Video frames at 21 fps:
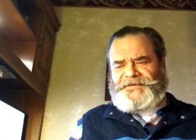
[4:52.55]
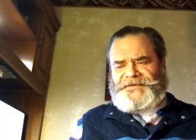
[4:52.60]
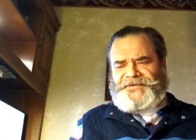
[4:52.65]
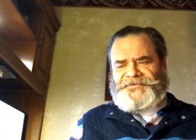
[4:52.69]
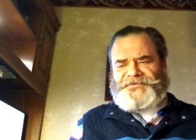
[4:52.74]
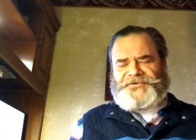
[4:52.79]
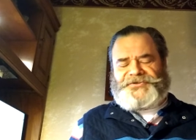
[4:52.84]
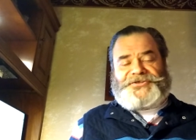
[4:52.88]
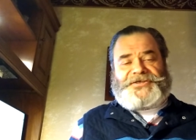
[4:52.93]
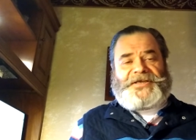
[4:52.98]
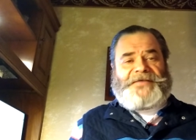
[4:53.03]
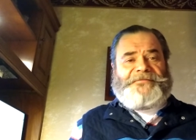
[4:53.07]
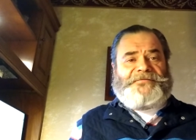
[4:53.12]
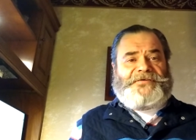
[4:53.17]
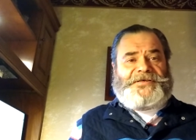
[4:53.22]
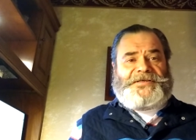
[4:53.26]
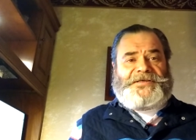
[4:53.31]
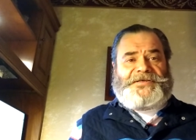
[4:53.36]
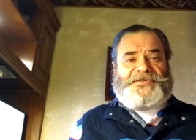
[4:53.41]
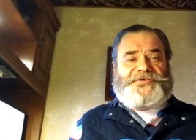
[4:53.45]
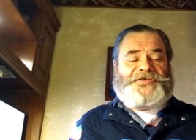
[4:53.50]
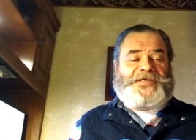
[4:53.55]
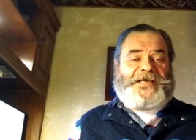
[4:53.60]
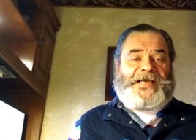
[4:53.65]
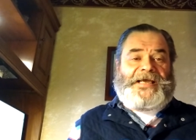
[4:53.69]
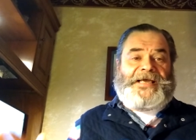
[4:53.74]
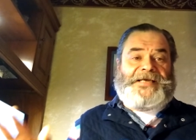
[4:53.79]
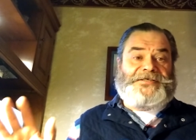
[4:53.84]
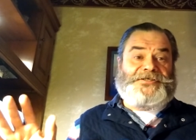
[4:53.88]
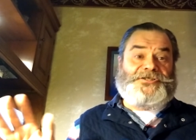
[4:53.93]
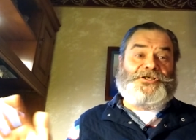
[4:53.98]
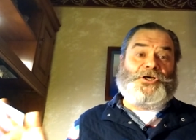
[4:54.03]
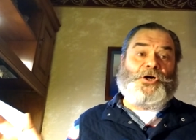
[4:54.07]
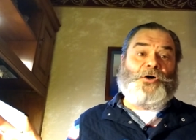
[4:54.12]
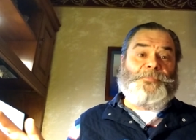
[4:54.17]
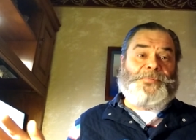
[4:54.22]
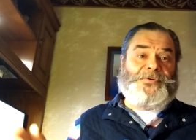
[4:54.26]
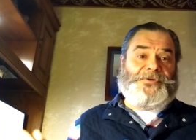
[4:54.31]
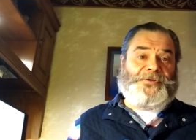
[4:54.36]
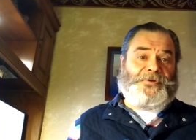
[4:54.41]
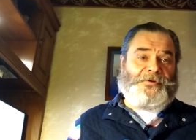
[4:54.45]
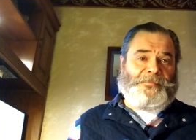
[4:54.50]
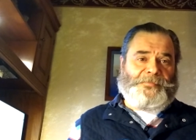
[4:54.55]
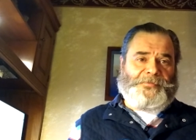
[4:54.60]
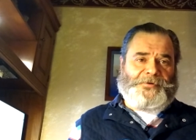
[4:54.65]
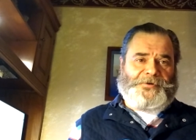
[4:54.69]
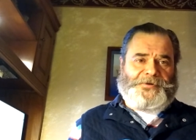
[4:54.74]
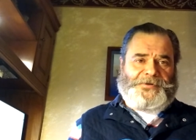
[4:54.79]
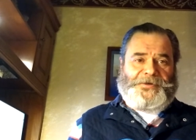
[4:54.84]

in the 70s, you had dope humor.